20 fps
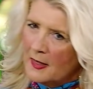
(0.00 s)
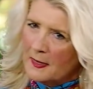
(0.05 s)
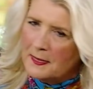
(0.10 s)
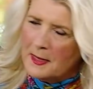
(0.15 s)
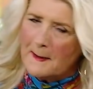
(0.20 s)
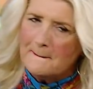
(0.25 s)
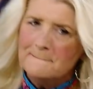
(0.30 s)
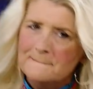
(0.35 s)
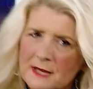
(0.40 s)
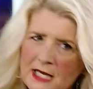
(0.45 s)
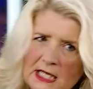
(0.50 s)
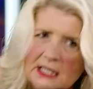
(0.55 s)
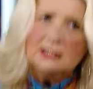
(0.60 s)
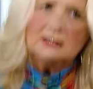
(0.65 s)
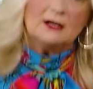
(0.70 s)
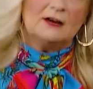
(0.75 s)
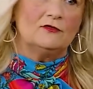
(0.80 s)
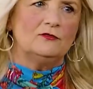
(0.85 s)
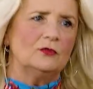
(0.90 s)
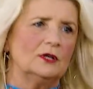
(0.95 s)
the
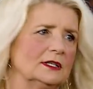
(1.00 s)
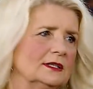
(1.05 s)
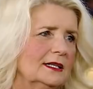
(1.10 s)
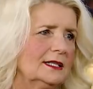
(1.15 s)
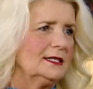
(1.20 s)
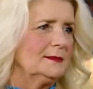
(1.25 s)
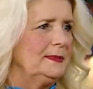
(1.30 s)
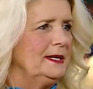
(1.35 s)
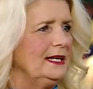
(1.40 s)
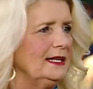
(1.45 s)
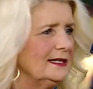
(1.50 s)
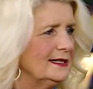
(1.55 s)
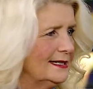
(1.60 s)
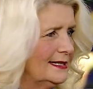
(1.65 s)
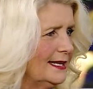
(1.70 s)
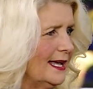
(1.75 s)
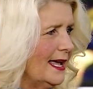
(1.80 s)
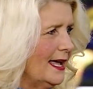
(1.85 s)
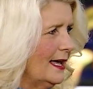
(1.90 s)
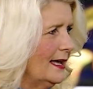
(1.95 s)
meat of what is being
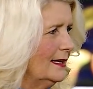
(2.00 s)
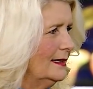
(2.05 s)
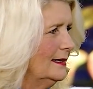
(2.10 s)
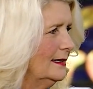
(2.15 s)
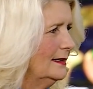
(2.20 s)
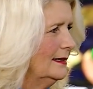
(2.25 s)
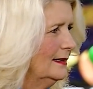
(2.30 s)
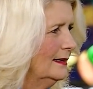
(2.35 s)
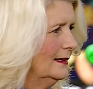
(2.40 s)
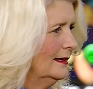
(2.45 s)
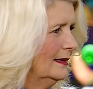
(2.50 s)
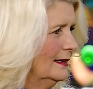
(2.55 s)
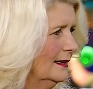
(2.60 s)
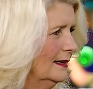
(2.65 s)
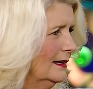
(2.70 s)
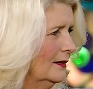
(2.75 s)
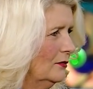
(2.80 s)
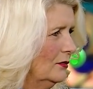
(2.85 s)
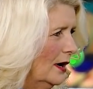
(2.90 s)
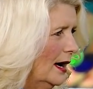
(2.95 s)
said.
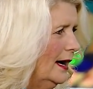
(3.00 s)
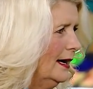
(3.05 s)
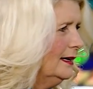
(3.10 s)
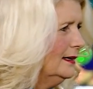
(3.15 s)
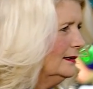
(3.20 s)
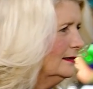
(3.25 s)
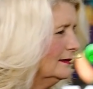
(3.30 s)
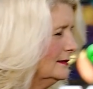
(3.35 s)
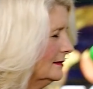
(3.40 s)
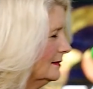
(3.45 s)
Right?